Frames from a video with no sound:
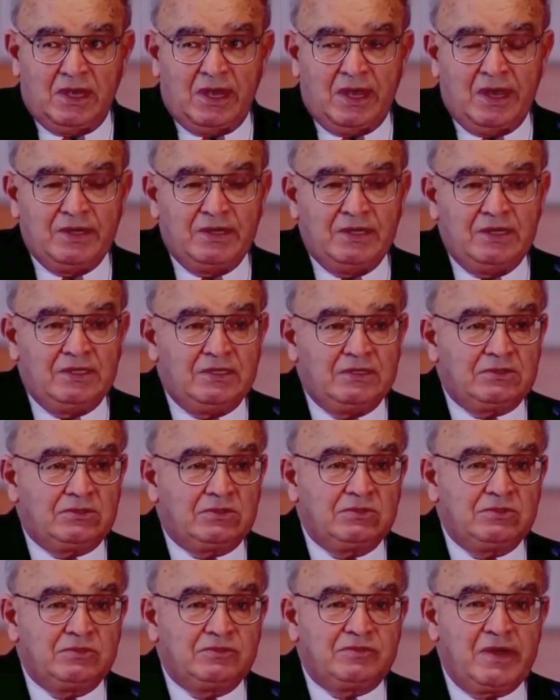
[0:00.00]
I needed
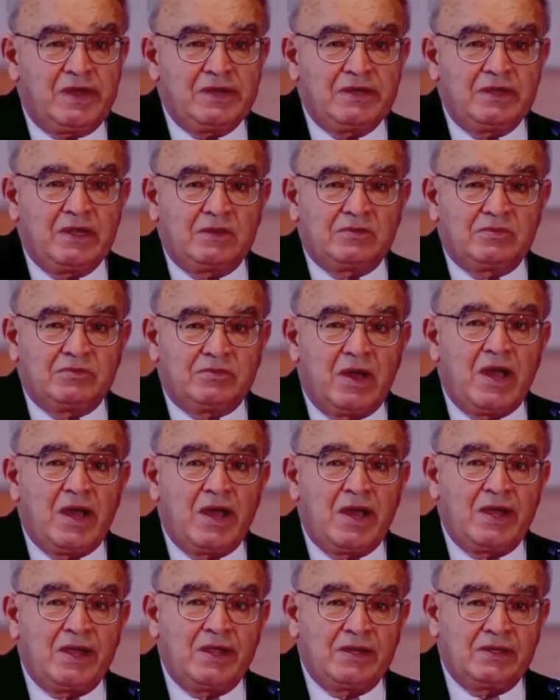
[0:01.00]
to find out
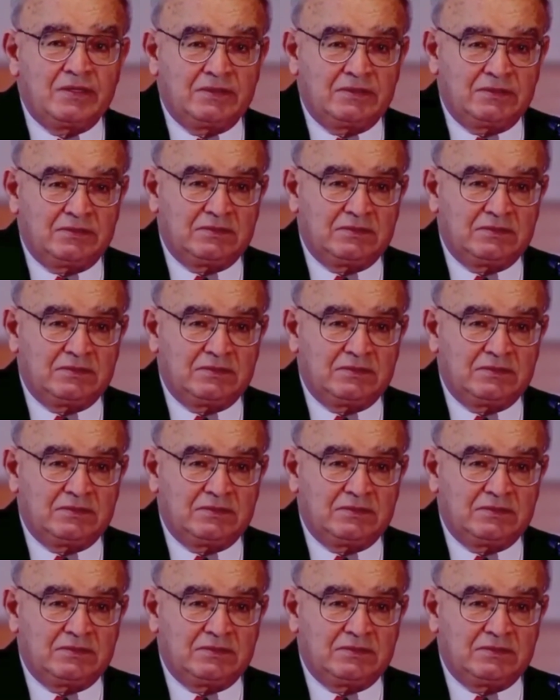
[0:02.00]
why.